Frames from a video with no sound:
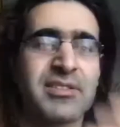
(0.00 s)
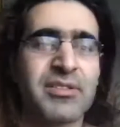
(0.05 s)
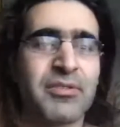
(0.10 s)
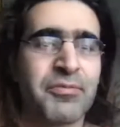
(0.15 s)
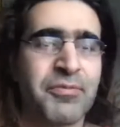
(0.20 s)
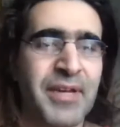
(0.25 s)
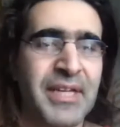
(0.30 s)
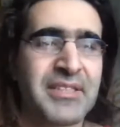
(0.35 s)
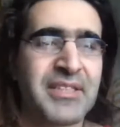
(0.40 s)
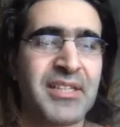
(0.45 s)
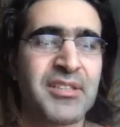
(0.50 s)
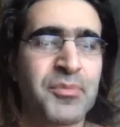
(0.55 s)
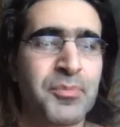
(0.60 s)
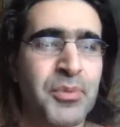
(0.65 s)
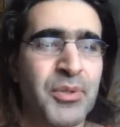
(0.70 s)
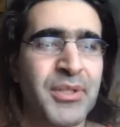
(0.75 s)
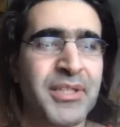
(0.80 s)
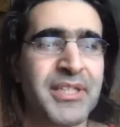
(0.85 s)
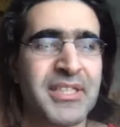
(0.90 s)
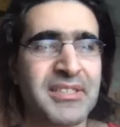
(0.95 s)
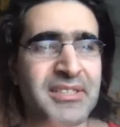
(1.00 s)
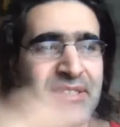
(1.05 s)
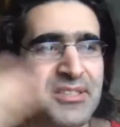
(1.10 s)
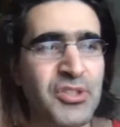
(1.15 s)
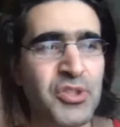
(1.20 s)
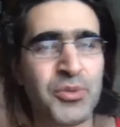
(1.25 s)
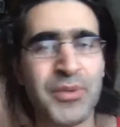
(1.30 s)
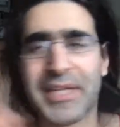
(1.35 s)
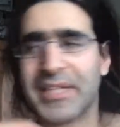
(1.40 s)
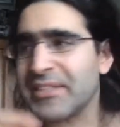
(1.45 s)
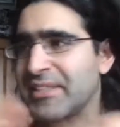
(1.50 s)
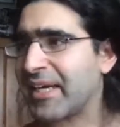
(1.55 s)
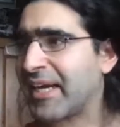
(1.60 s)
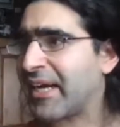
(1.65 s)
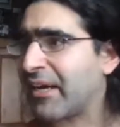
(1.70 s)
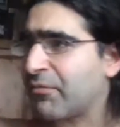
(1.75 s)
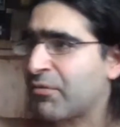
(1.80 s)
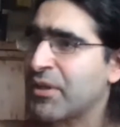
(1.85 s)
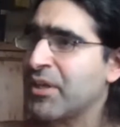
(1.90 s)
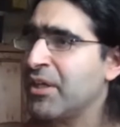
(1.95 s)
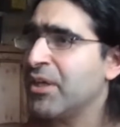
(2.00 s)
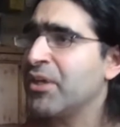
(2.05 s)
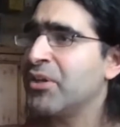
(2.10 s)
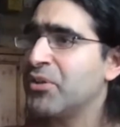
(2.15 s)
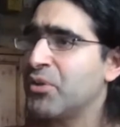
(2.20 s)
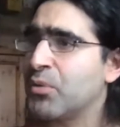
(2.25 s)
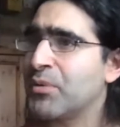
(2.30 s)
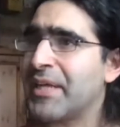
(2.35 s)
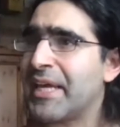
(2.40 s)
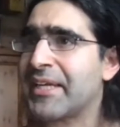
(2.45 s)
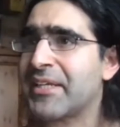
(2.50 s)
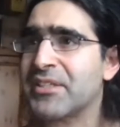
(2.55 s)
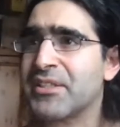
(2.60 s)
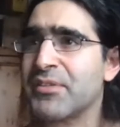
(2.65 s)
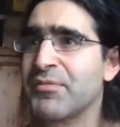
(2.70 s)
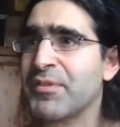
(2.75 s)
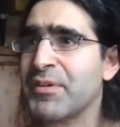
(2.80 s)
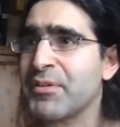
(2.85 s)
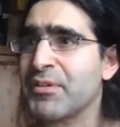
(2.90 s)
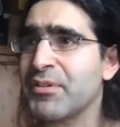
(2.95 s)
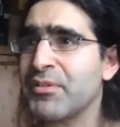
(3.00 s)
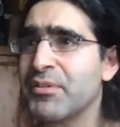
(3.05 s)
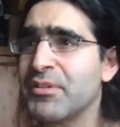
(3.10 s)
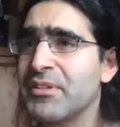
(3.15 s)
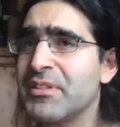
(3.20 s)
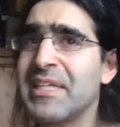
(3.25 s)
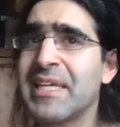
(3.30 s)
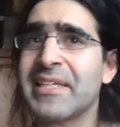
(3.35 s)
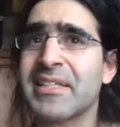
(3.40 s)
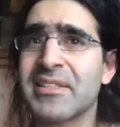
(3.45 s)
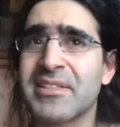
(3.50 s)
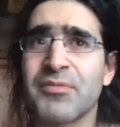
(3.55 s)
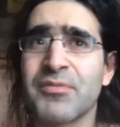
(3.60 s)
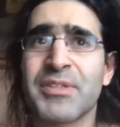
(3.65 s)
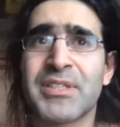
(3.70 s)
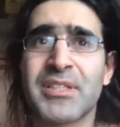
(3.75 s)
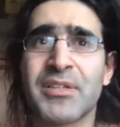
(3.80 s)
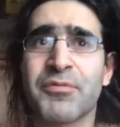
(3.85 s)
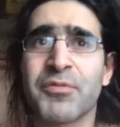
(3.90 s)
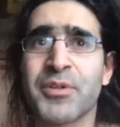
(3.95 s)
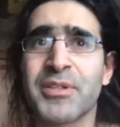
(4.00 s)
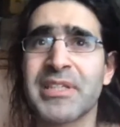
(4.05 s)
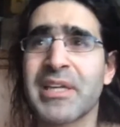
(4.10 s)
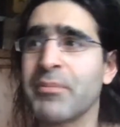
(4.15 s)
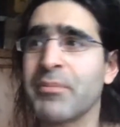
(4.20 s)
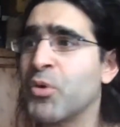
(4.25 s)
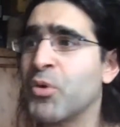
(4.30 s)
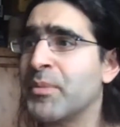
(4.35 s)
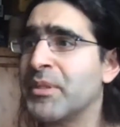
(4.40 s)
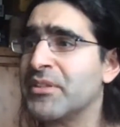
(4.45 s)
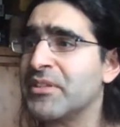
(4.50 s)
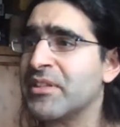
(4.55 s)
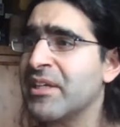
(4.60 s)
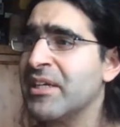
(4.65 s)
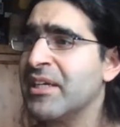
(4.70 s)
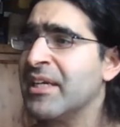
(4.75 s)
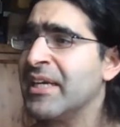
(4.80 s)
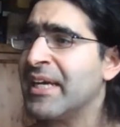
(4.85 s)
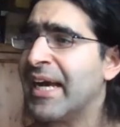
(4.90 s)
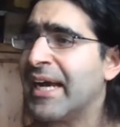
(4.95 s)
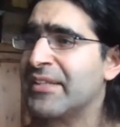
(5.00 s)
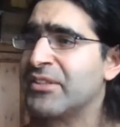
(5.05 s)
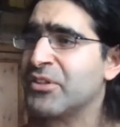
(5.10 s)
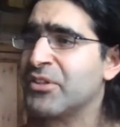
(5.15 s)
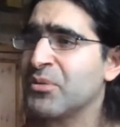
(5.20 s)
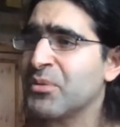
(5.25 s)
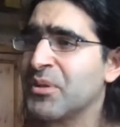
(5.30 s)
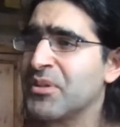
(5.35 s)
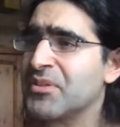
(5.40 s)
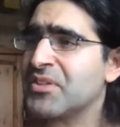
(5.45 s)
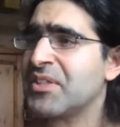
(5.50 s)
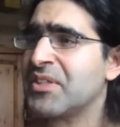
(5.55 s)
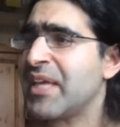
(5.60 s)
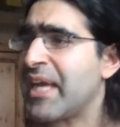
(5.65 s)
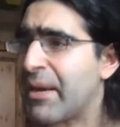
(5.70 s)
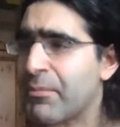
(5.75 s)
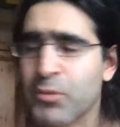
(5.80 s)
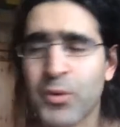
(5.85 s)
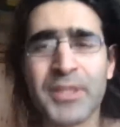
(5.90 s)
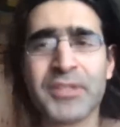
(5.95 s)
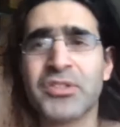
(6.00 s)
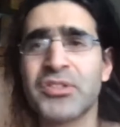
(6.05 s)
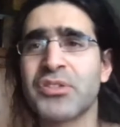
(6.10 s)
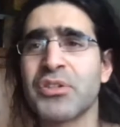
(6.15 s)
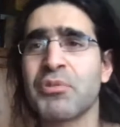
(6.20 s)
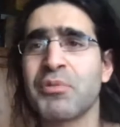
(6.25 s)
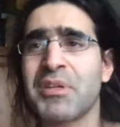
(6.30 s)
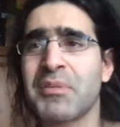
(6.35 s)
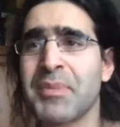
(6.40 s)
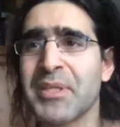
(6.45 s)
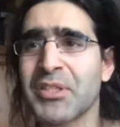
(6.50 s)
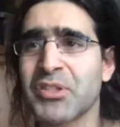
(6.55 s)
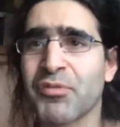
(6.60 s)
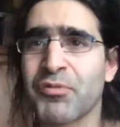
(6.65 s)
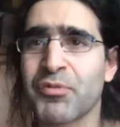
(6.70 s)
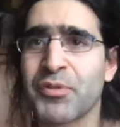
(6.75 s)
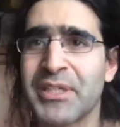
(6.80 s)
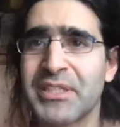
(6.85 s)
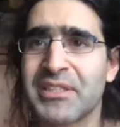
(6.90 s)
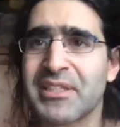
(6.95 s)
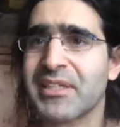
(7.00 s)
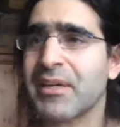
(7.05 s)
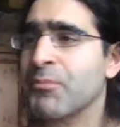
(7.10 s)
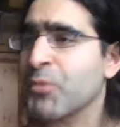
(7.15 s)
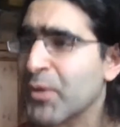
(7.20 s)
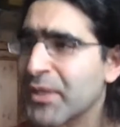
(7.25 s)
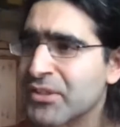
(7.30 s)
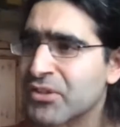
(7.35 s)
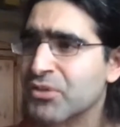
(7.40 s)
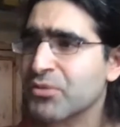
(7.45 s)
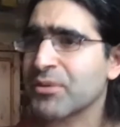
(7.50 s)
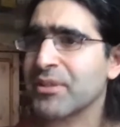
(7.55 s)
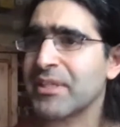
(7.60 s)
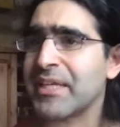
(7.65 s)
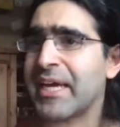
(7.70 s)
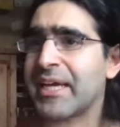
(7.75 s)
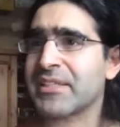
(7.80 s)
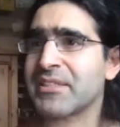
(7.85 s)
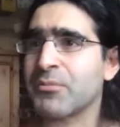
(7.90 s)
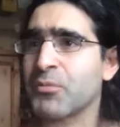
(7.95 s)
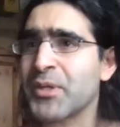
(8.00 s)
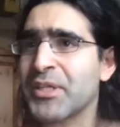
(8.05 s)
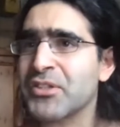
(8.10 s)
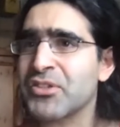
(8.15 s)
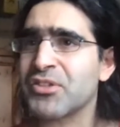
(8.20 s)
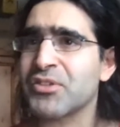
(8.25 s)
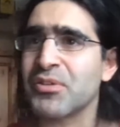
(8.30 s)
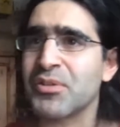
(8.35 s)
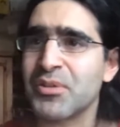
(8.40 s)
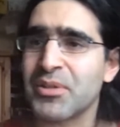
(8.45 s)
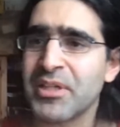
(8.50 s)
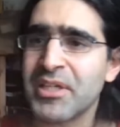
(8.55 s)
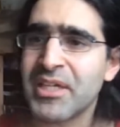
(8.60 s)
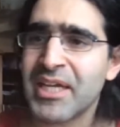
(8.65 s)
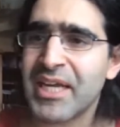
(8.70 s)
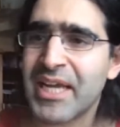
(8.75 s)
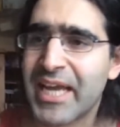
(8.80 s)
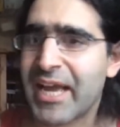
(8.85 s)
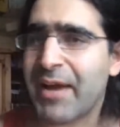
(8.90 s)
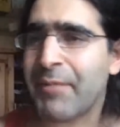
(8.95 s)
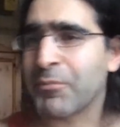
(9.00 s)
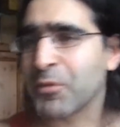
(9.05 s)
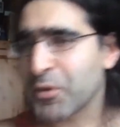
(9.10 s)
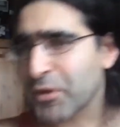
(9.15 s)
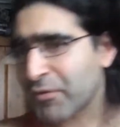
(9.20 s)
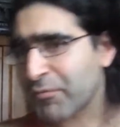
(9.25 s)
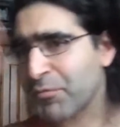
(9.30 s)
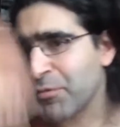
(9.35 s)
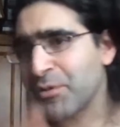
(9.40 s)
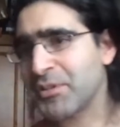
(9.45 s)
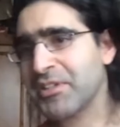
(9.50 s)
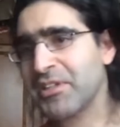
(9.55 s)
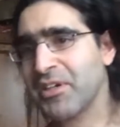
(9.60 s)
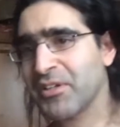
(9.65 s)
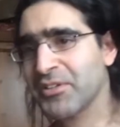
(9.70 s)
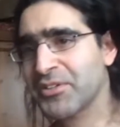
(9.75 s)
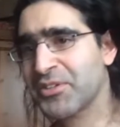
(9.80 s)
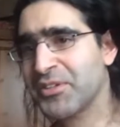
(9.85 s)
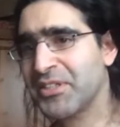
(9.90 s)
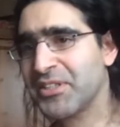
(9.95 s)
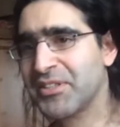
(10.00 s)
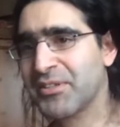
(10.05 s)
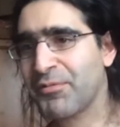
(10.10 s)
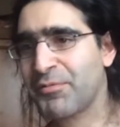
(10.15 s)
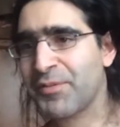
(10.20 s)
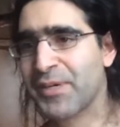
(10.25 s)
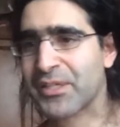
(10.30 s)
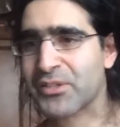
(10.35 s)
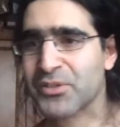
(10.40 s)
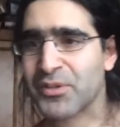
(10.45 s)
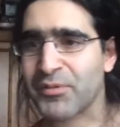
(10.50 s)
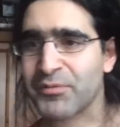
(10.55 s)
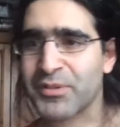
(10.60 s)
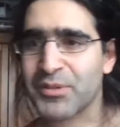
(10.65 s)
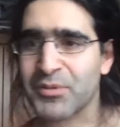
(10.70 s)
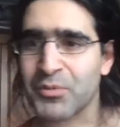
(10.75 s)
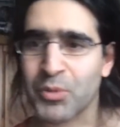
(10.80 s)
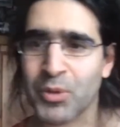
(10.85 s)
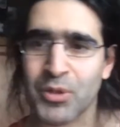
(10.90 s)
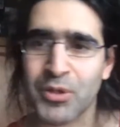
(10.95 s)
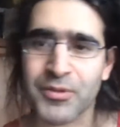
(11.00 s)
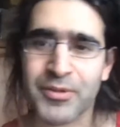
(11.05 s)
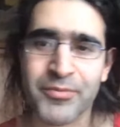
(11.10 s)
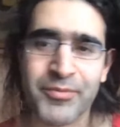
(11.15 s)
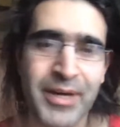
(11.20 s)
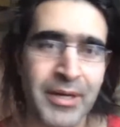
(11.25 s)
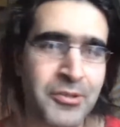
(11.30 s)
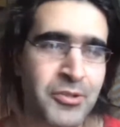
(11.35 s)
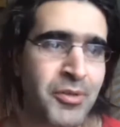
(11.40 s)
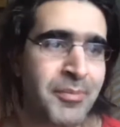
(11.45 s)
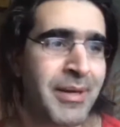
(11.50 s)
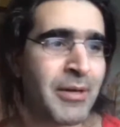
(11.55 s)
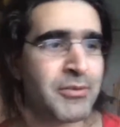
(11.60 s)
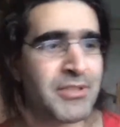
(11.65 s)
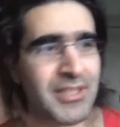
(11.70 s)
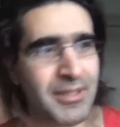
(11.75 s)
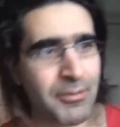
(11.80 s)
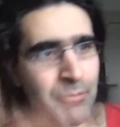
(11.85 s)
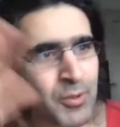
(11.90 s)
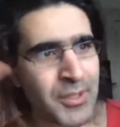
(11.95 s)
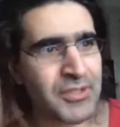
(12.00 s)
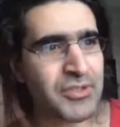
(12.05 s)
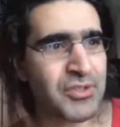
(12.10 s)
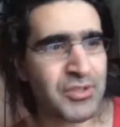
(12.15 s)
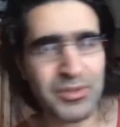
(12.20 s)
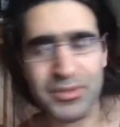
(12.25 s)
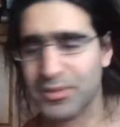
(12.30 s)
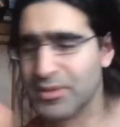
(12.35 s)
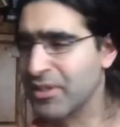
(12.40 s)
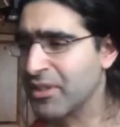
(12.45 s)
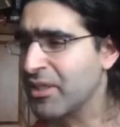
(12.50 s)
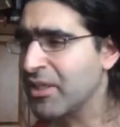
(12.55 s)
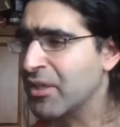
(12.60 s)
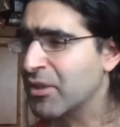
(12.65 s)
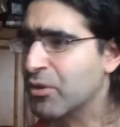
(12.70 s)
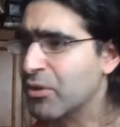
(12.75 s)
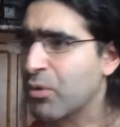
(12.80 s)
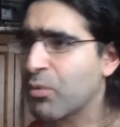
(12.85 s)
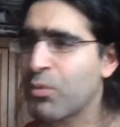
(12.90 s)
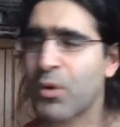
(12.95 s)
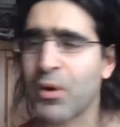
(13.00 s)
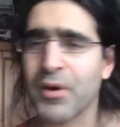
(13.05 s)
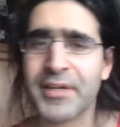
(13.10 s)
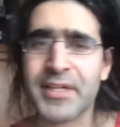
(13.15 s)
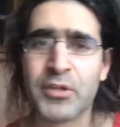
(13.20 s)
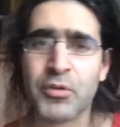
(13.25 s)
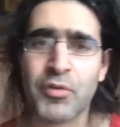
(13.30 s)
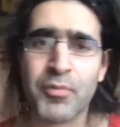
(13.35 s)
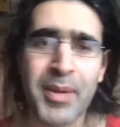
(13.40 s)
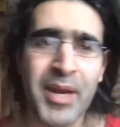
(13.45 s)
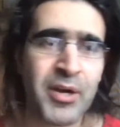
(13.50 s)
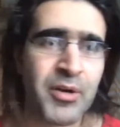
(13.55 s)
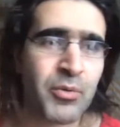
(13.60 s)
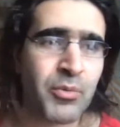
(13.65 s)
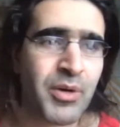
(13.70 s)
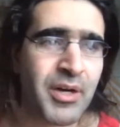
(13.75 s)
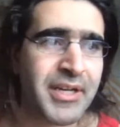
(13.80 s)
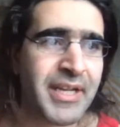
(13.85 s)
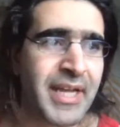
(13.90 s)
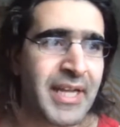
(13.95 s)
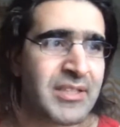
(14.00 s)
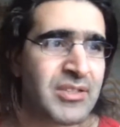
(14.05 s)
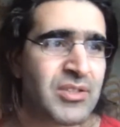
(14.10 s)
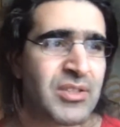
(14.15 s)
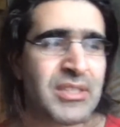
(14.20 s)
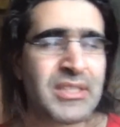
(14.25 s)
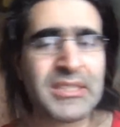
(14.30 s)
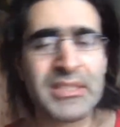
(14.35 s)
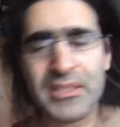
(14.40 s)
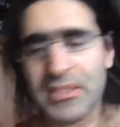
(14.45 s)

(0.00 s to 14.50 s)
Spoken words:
is a thing that's brilliant, and try and have no negativity for that moment. And you know what? Yeah, I'm going to do a wee bit of reading. I'm going to relax. I'm going to look through the alternative things of the Warlock of Firetop Mountain. I'm going to go walking with Parent 1, and